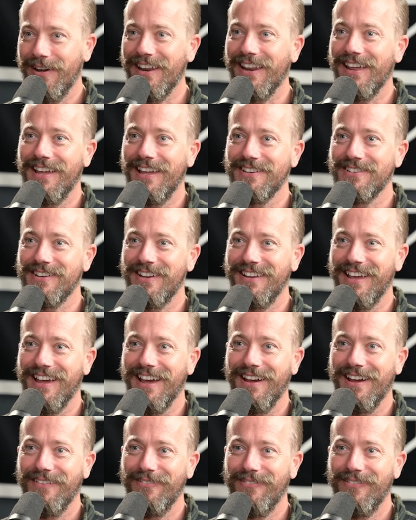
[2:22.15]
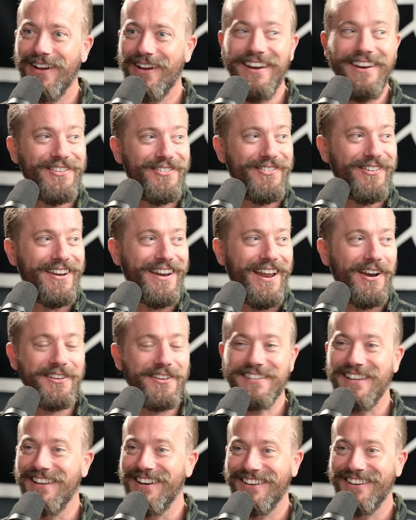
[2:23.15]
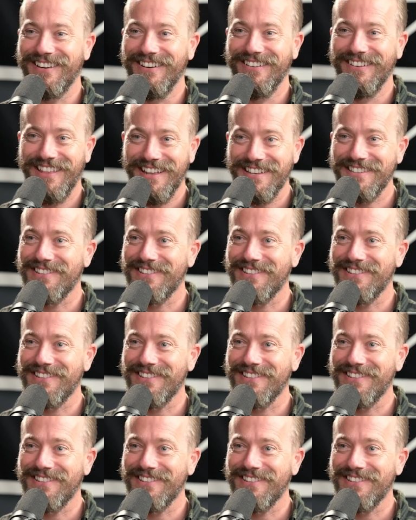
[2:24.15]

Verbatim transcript: We're gonna notes. get you. Yeah, we're gonna do it, and I'll send it to you.